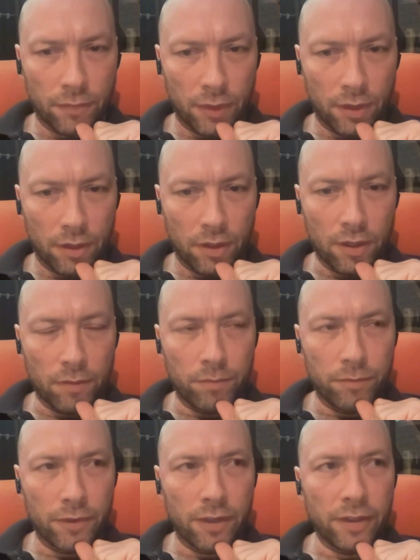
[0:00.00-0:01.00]
Yeah,
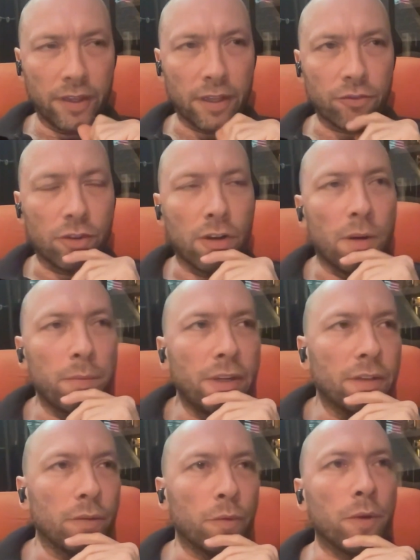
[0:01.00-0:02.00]
I think that's true. I
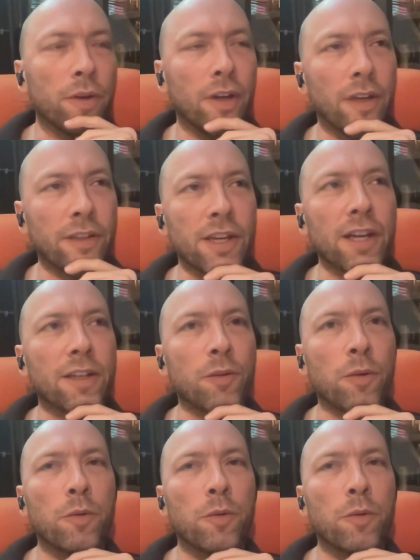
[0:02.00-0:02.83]
mean, we would